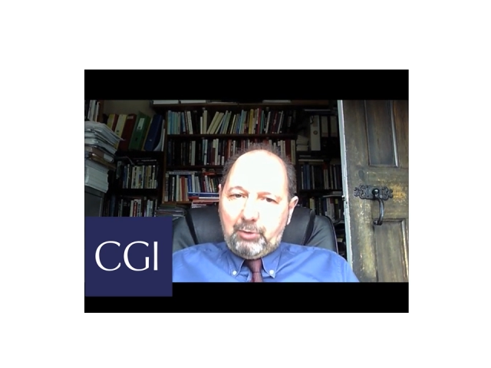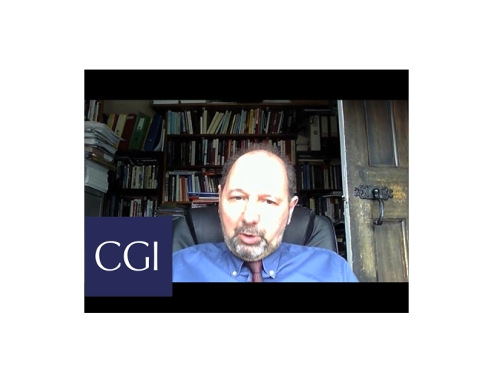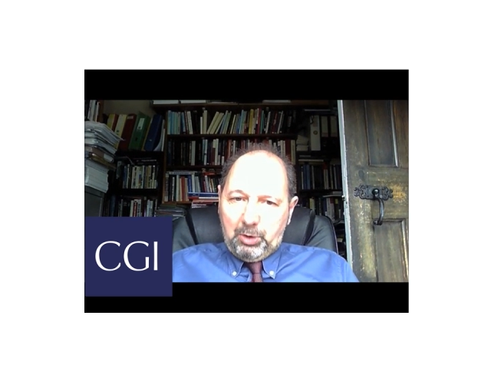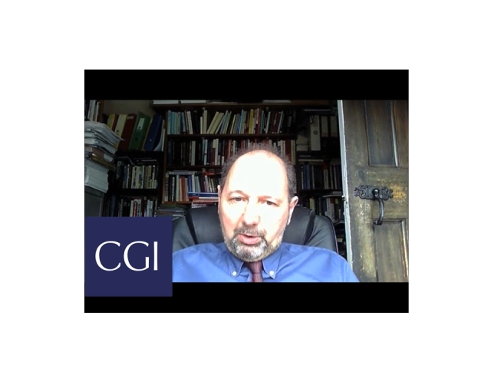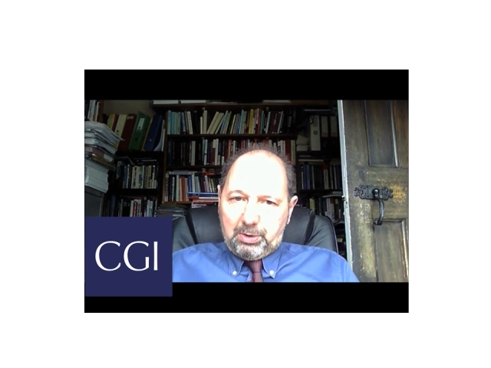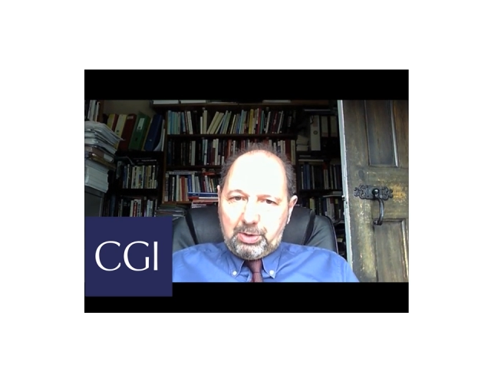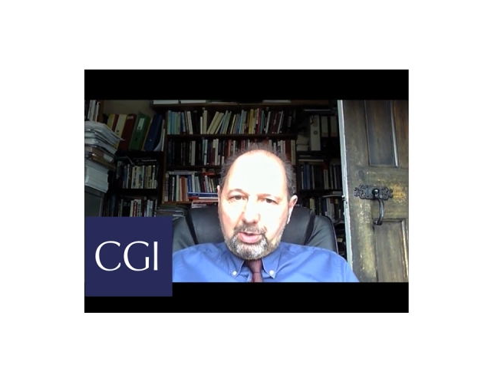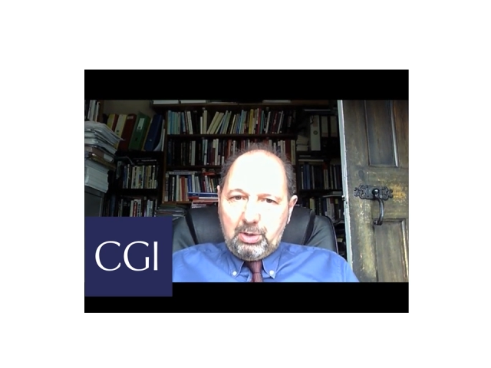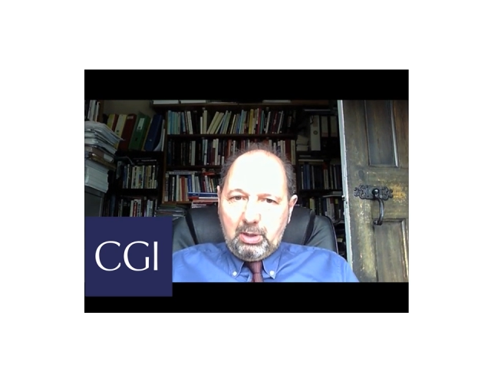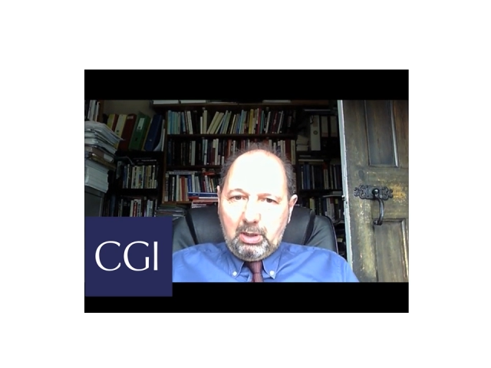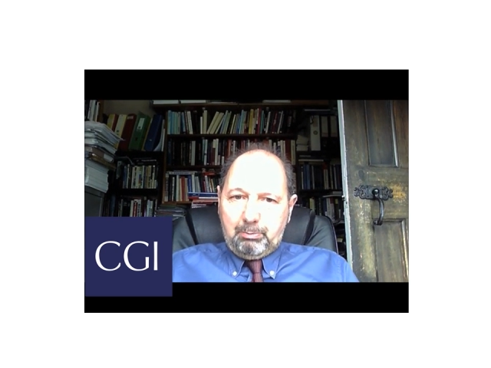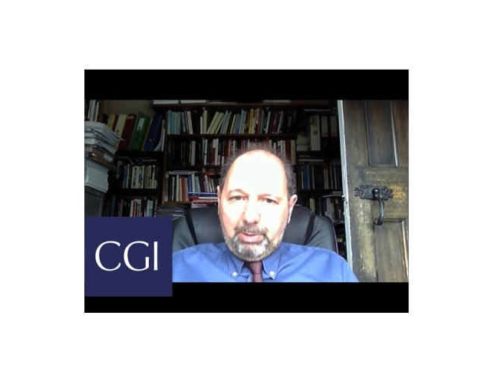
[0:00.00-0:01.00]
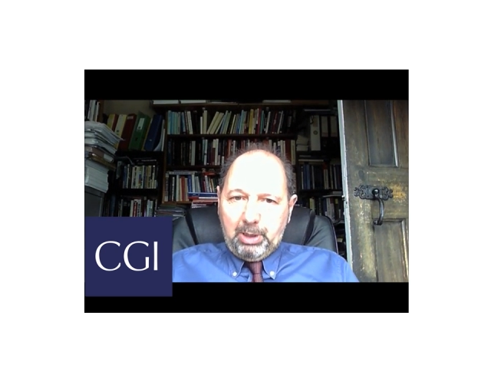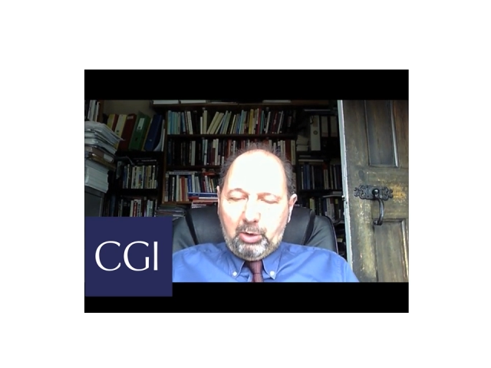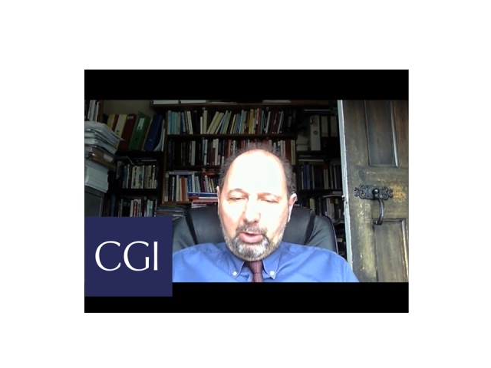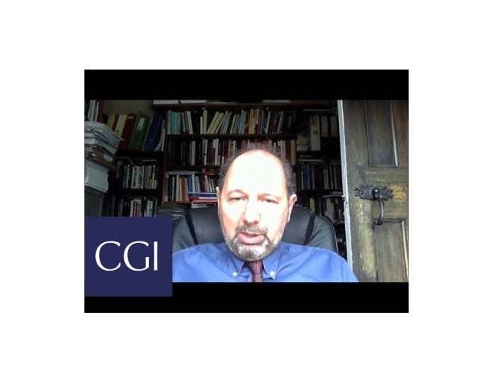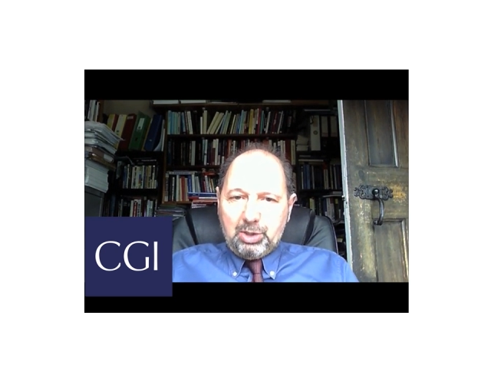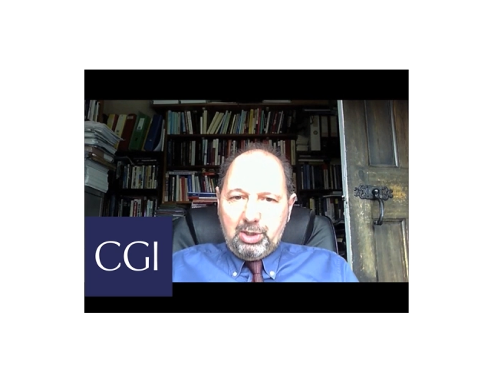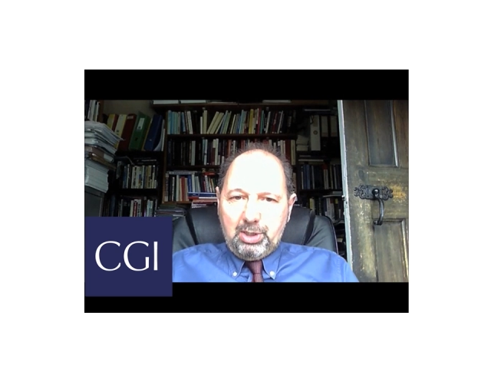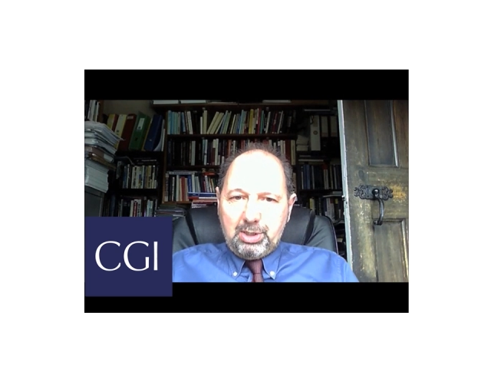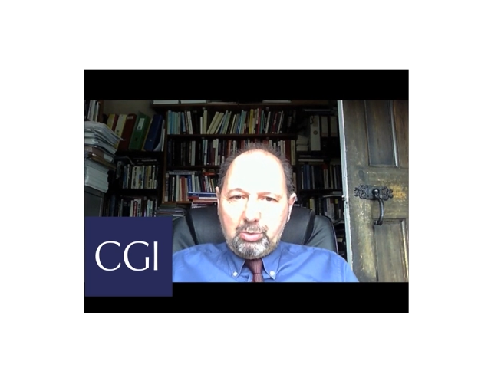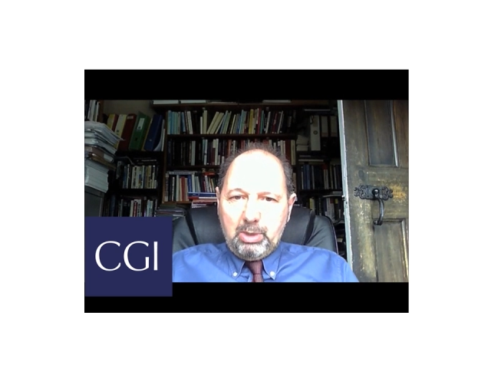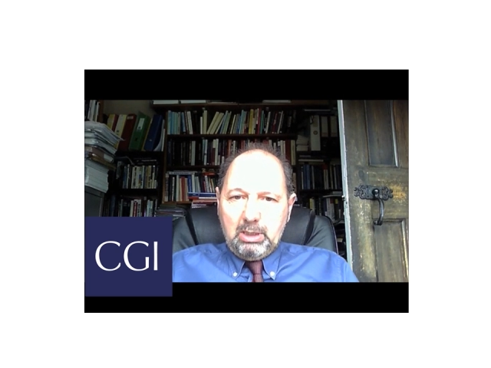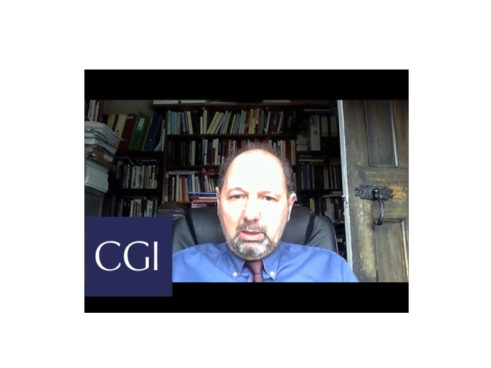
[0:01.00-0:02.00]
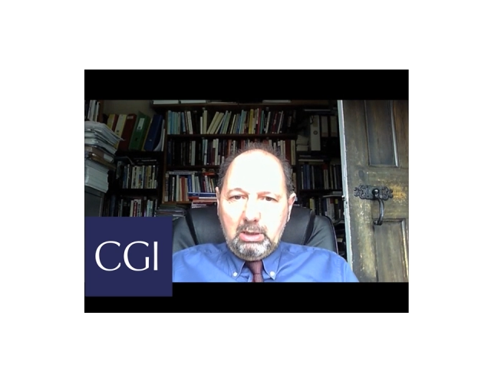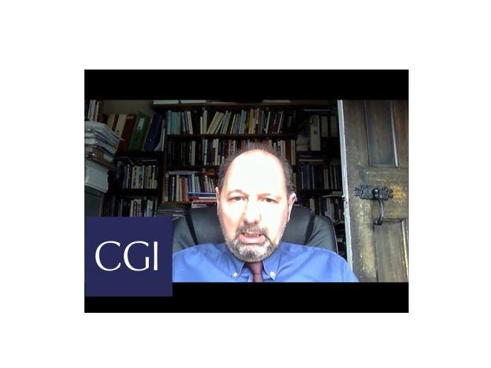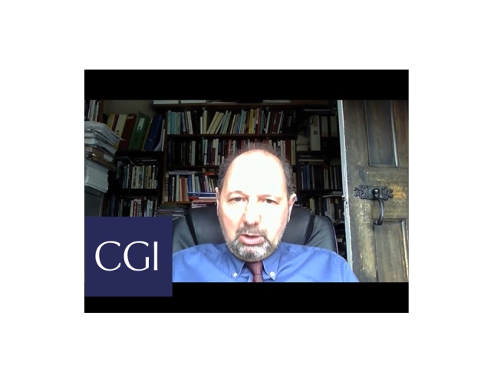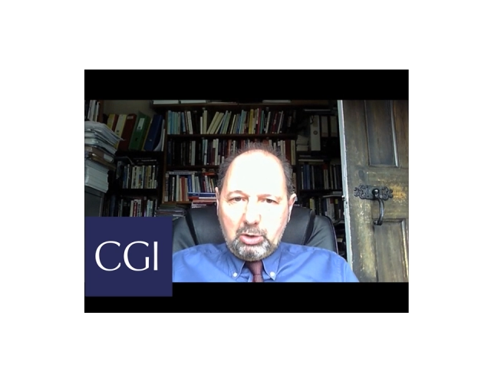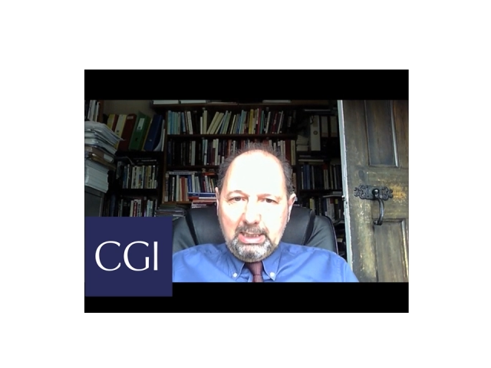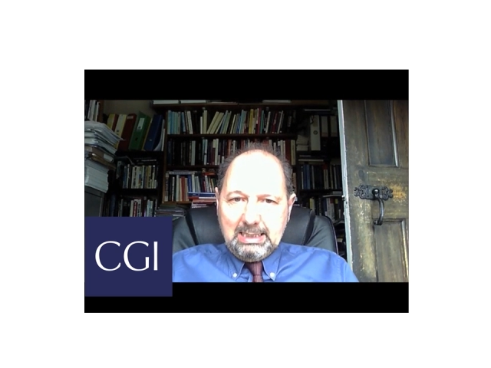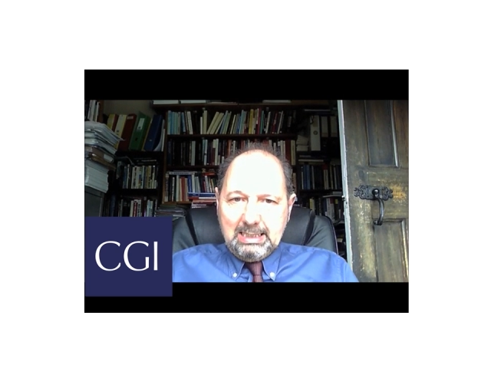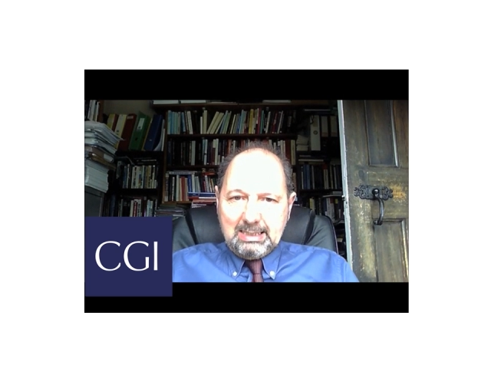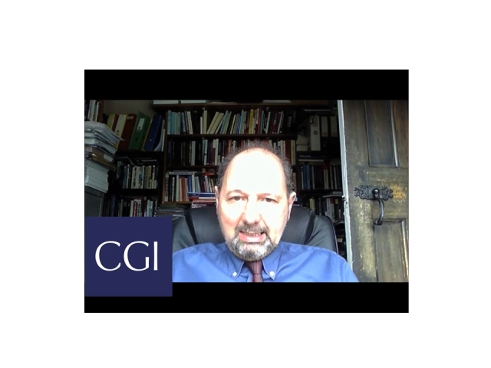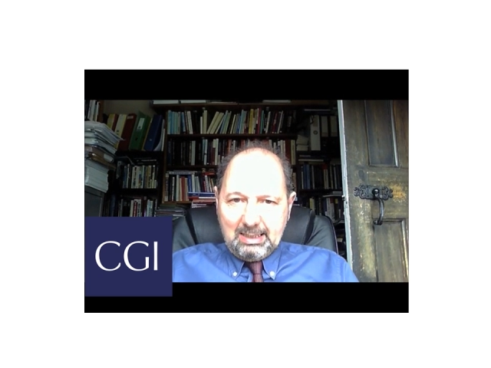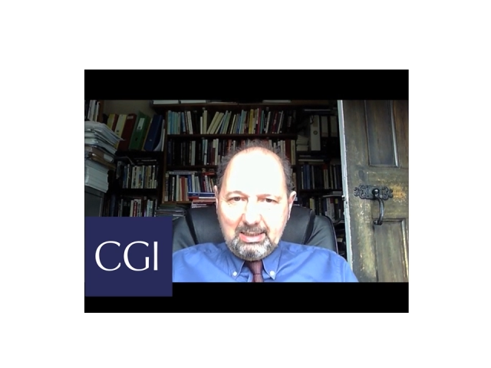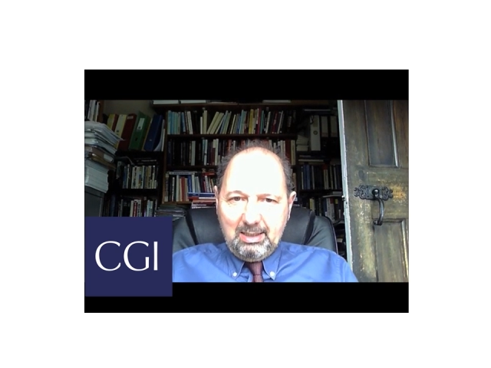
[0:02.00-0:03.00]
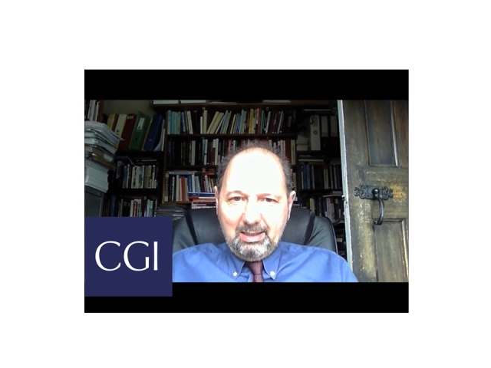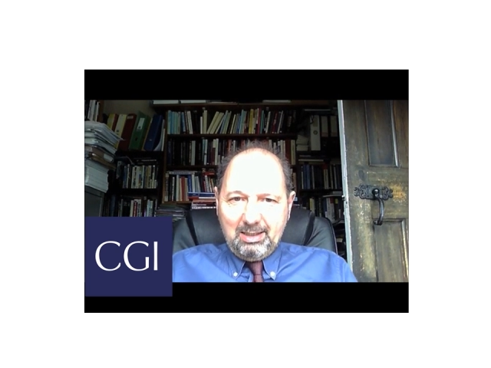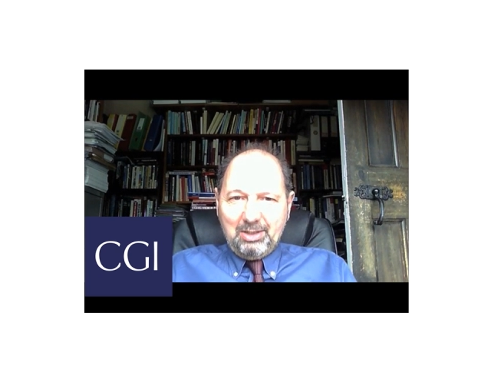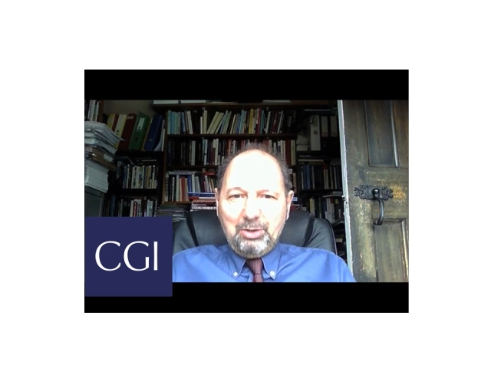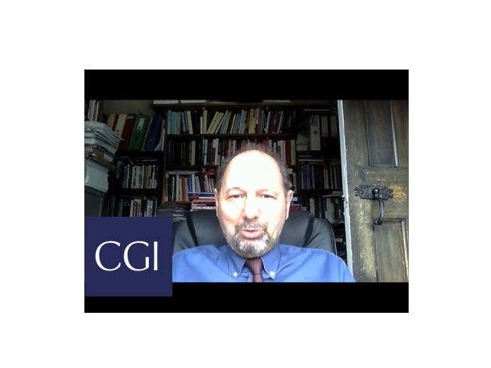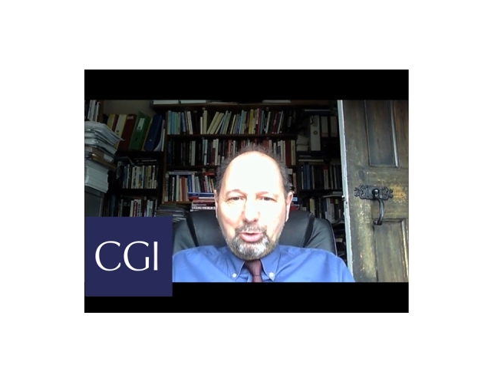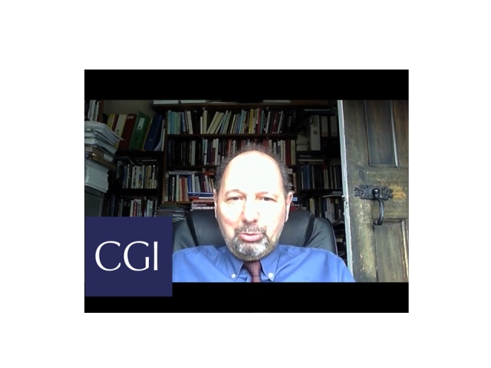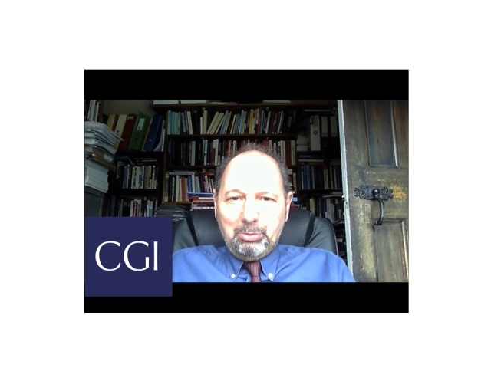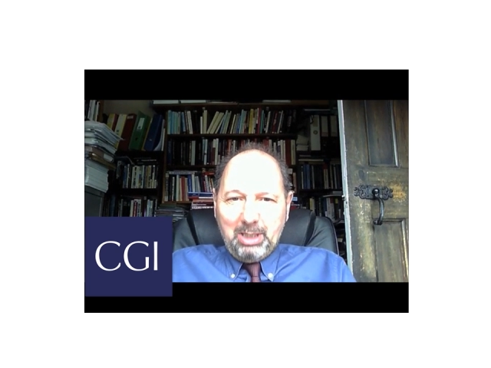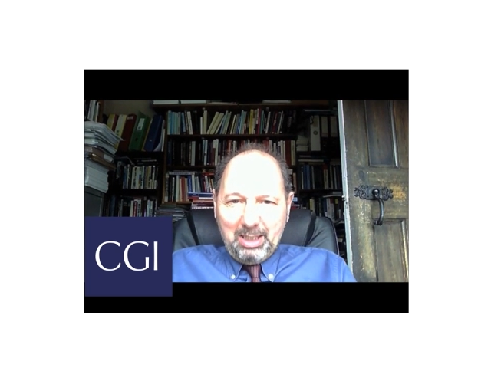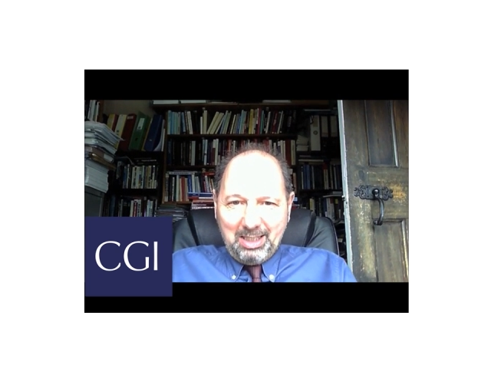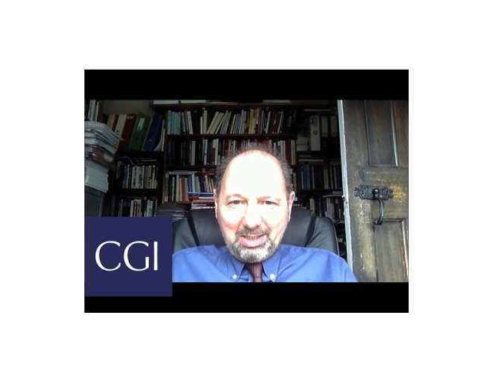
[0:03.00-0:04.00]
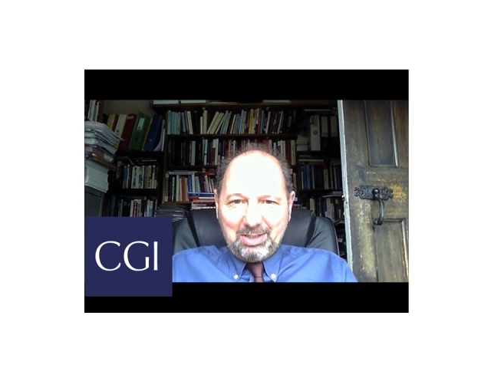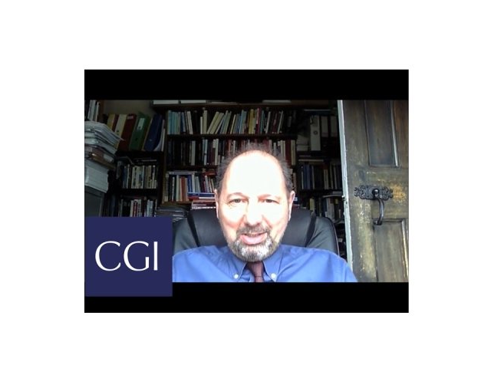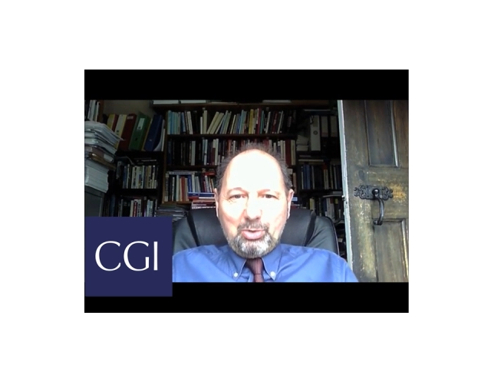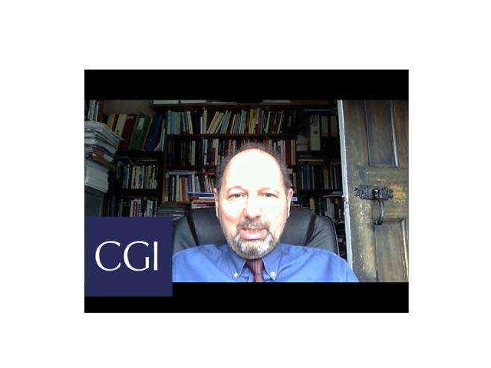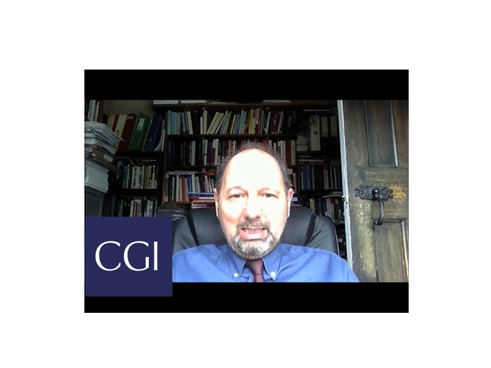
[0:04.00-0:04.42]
Of course, the big question is, 2016 is a new Duma election,